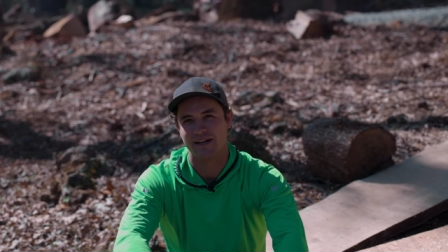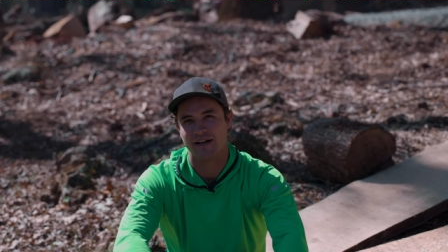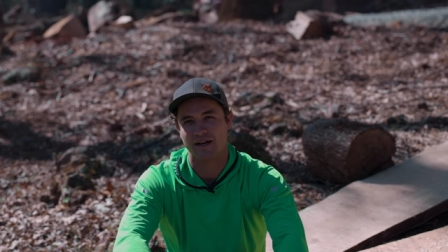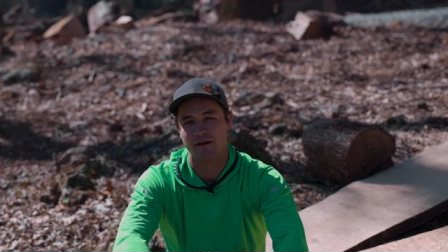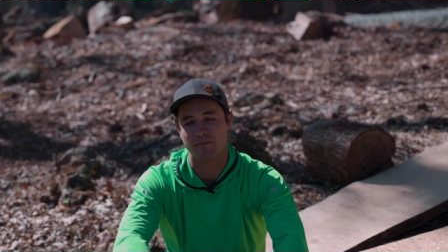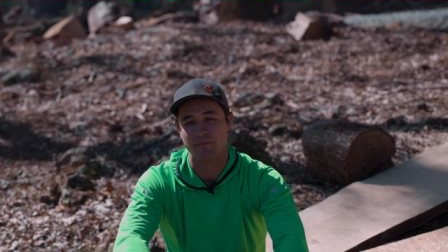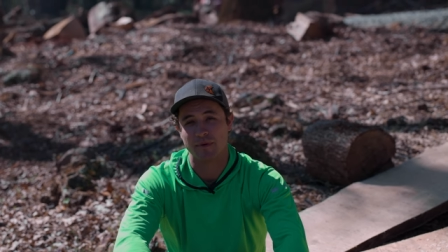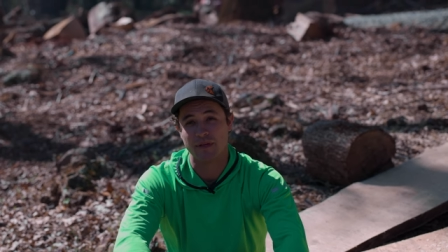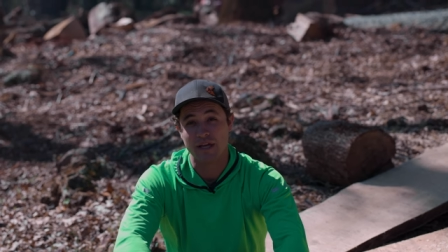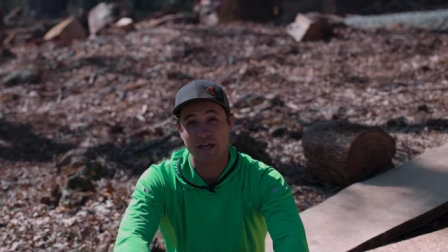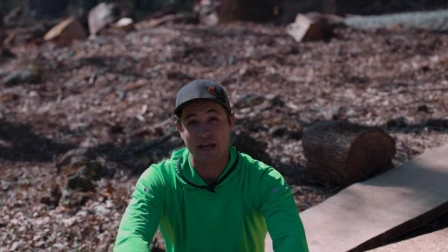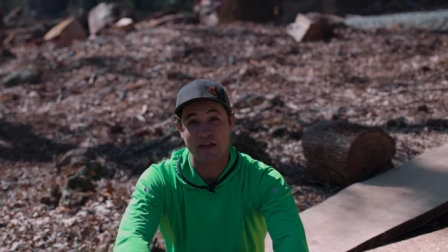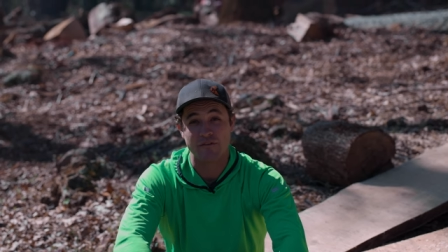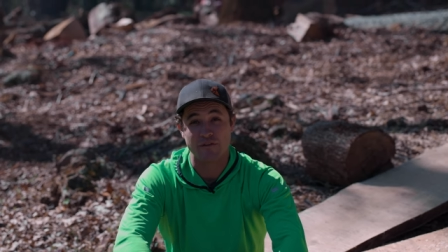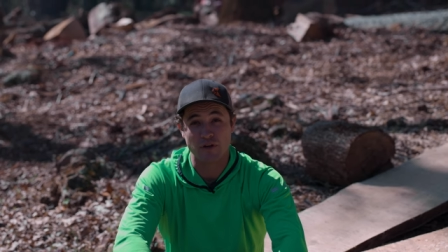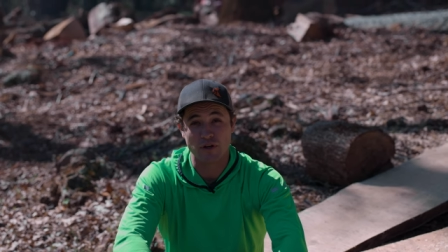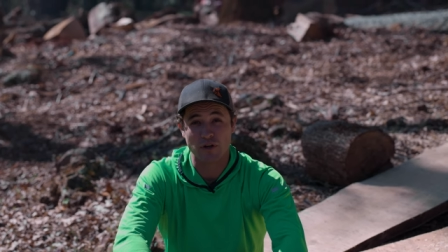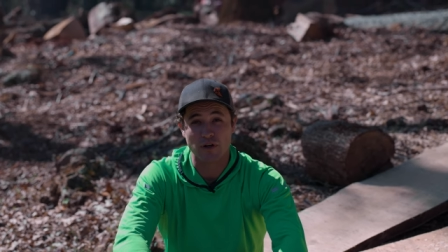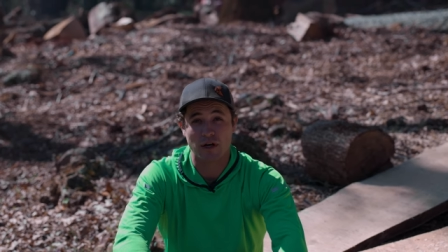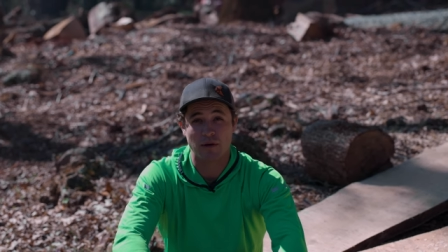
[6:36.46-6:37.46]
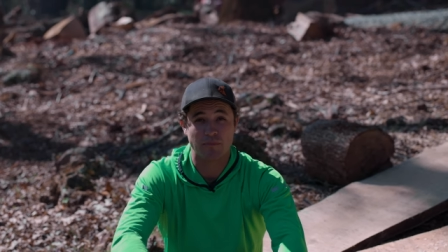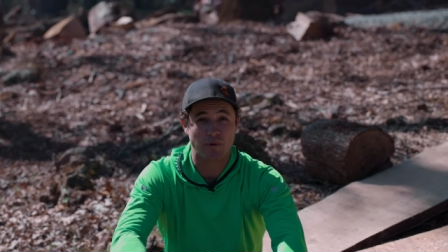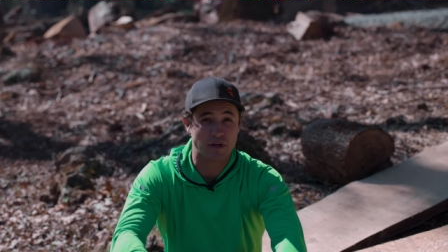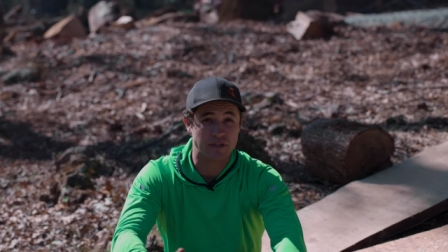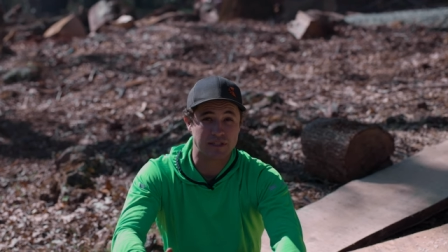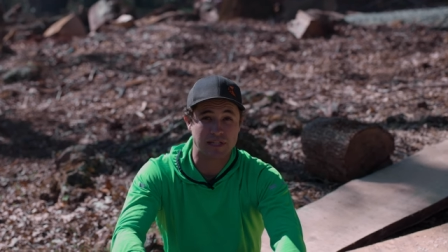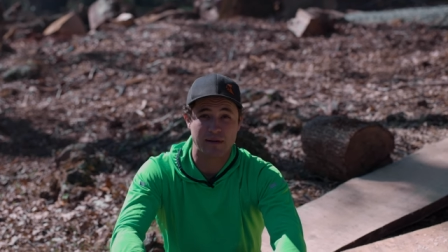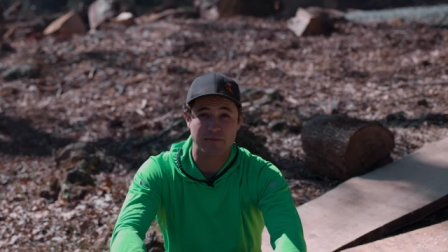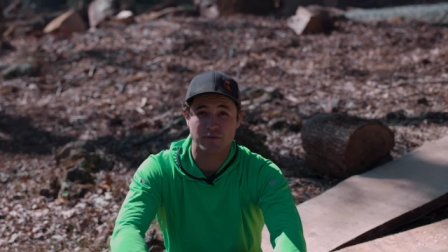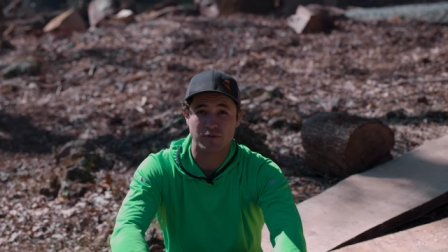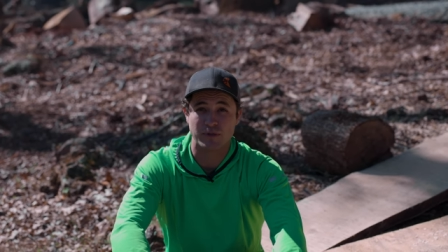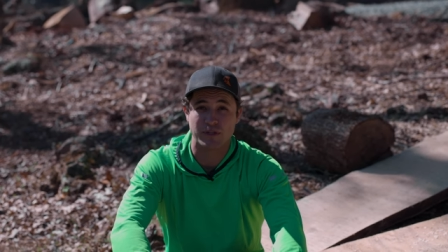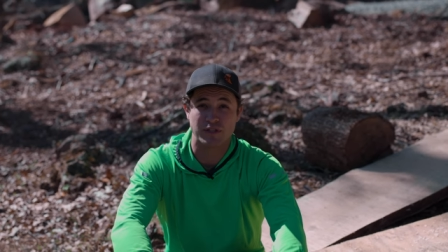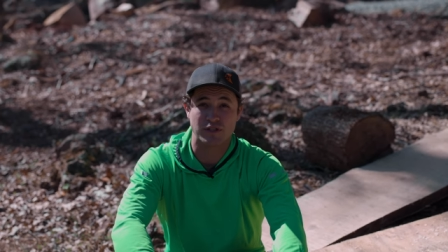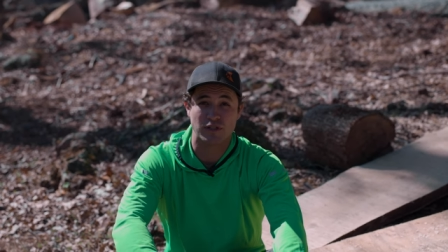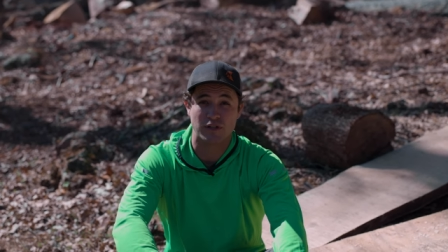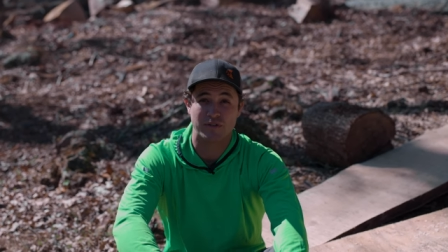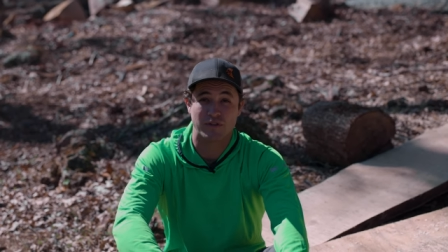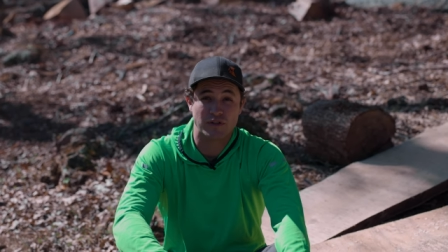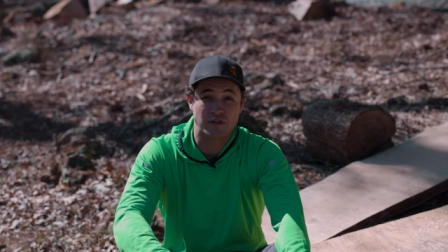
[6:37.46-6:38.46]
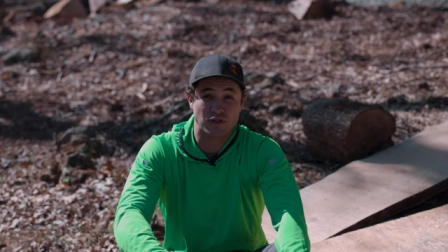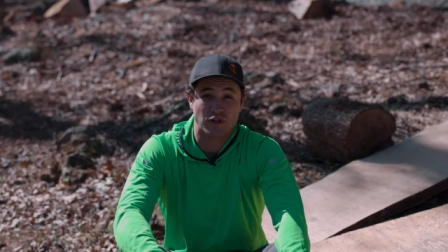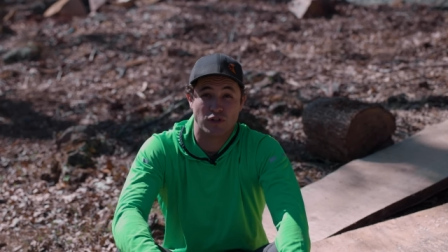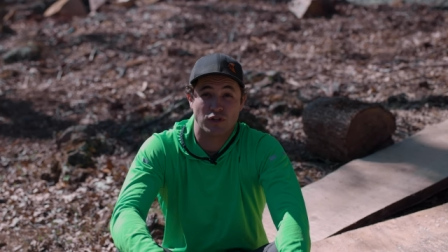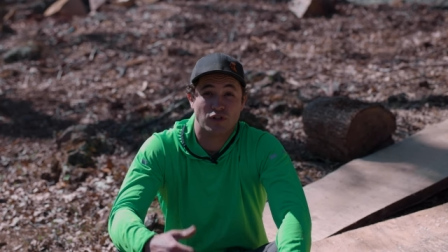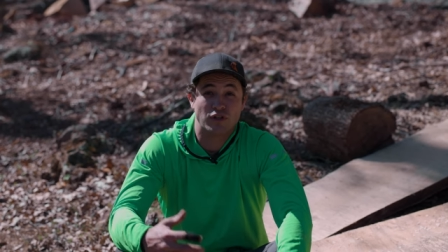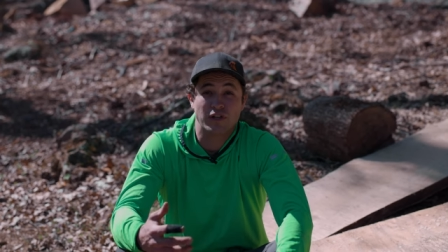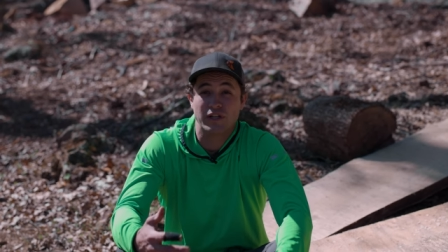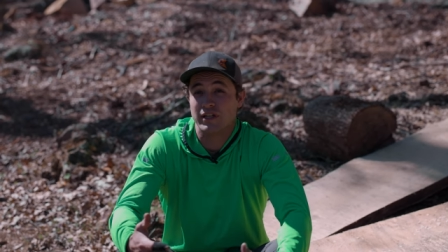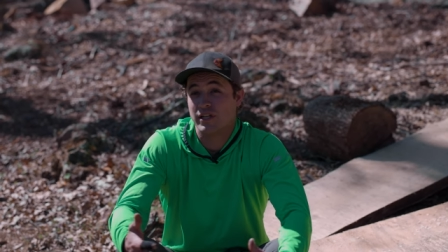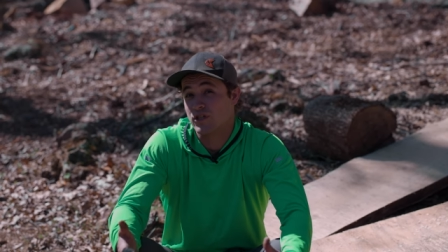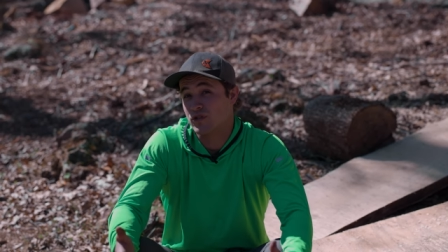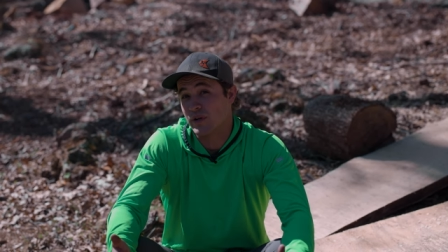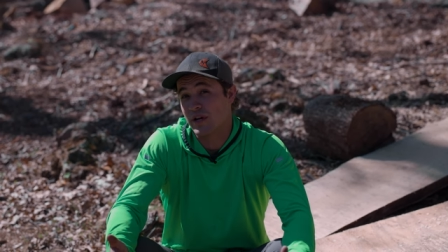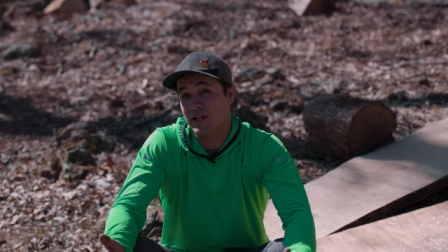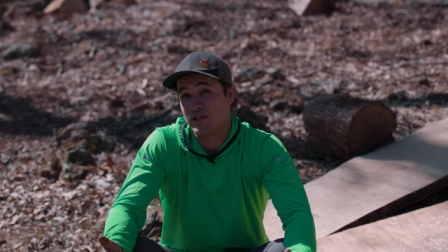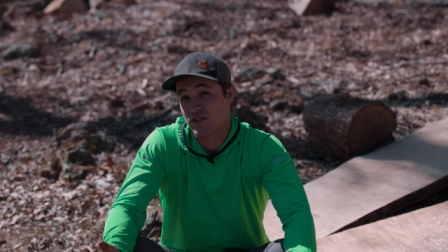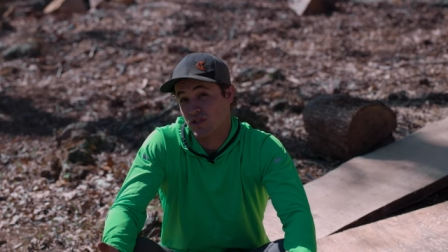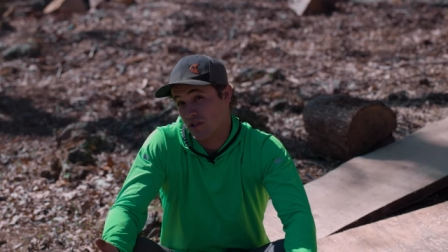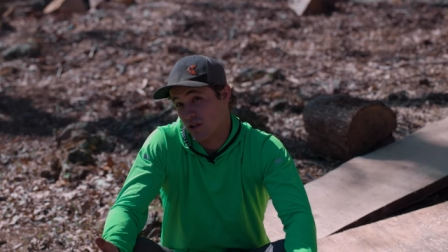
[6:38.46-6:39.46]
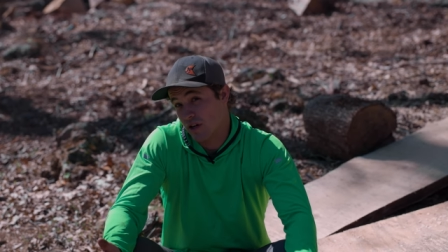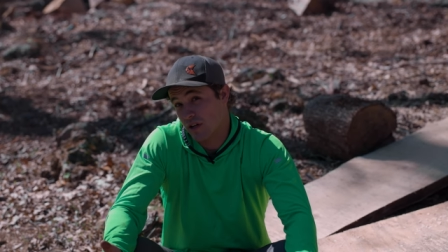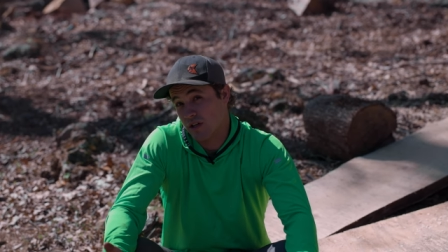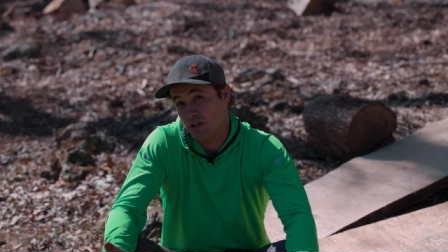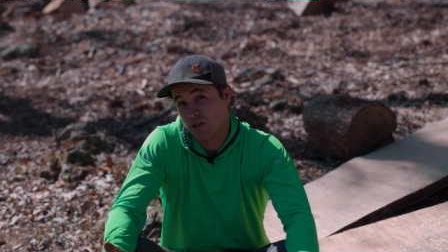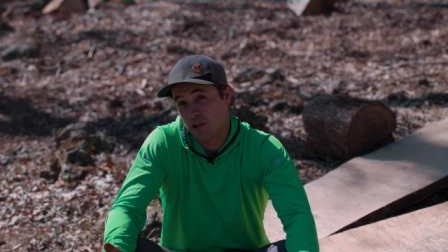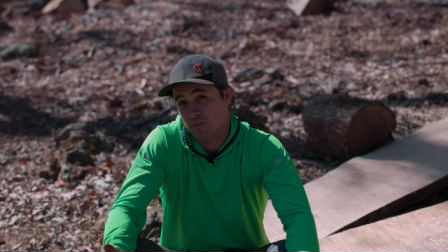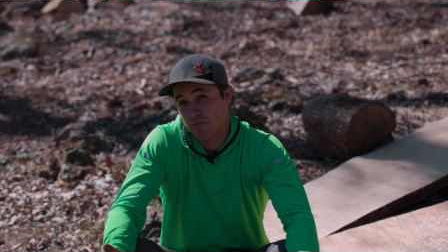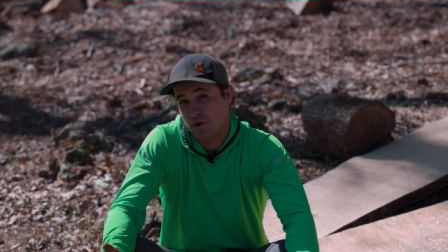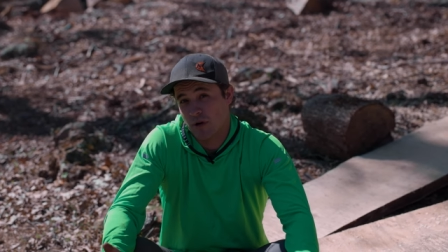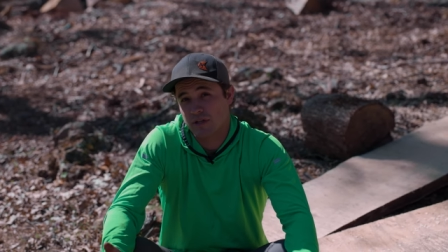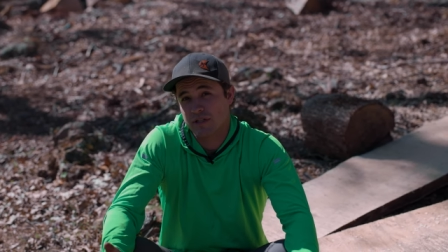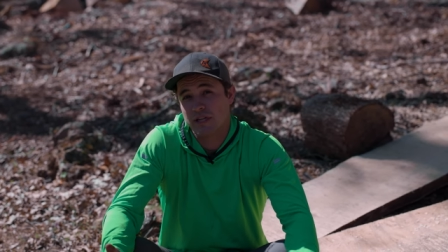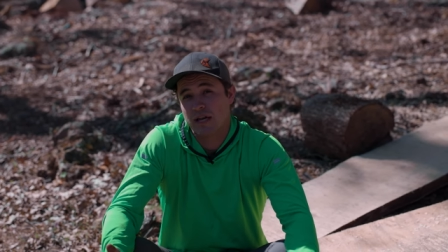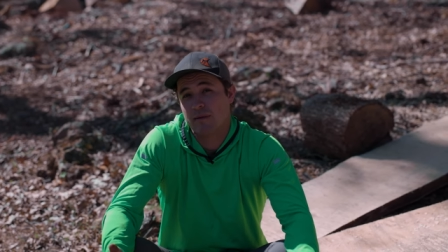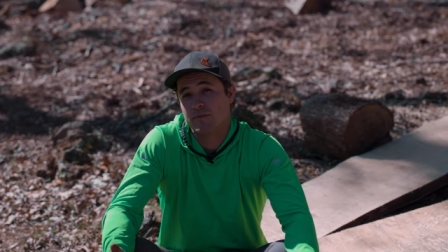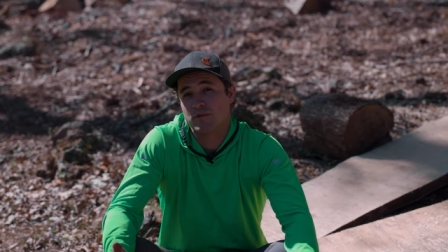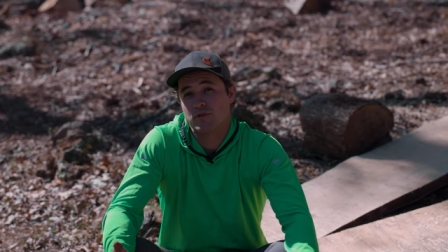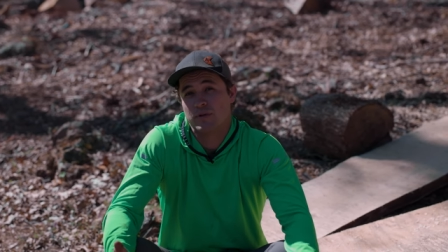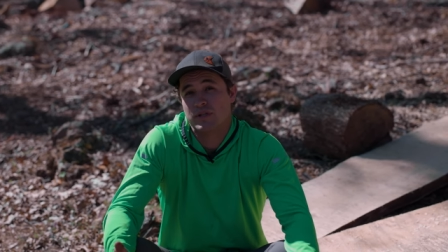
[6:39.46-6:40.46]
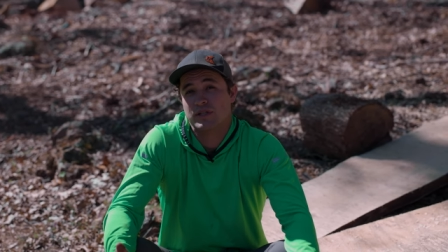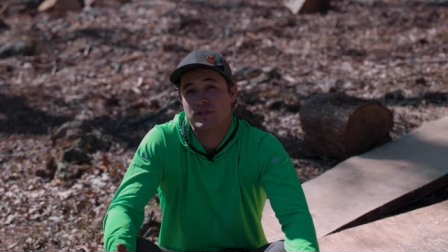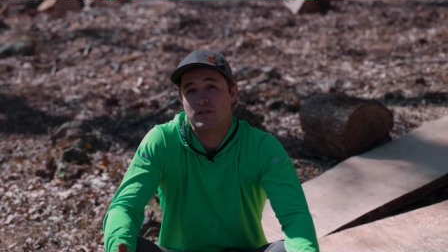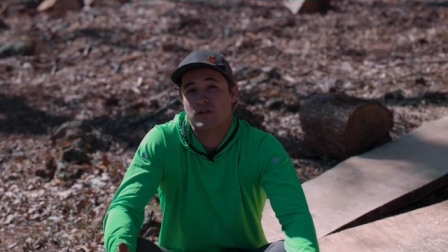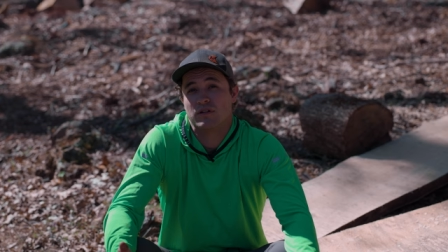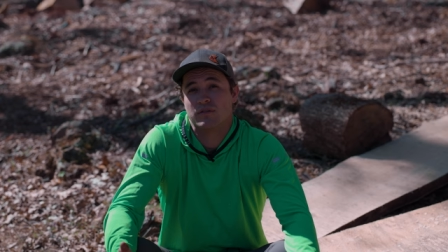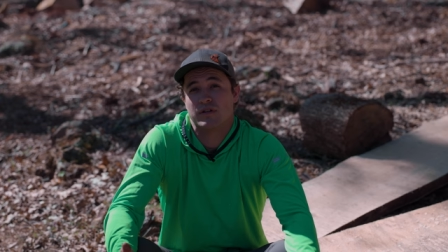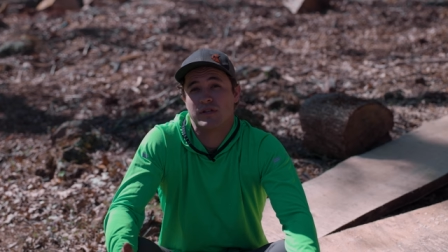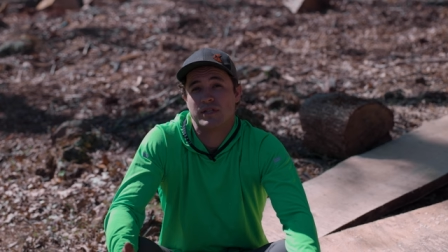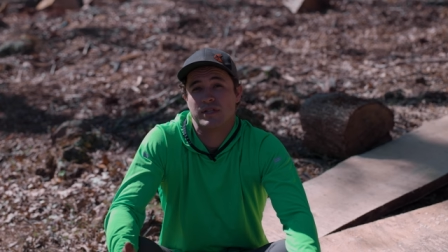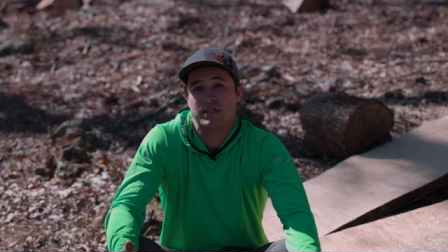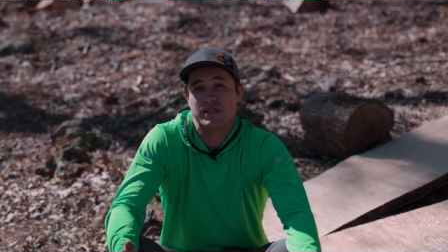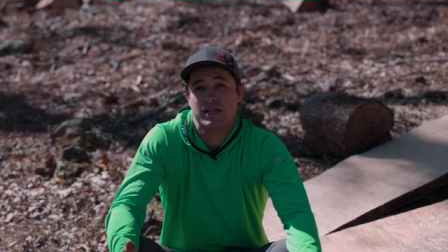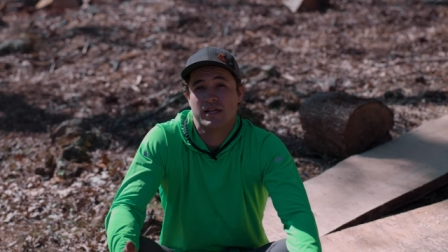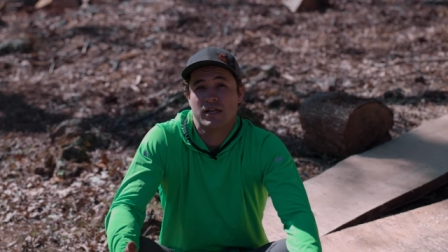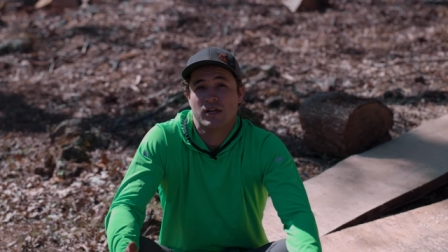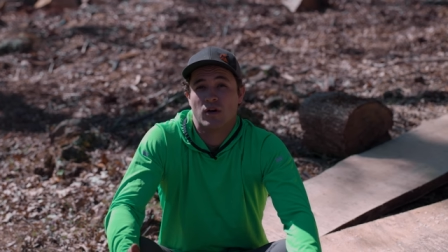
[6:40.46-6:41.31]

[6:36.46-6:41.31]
Um, if you're a part-time tree service or you're looking to try and start a little part-time tree service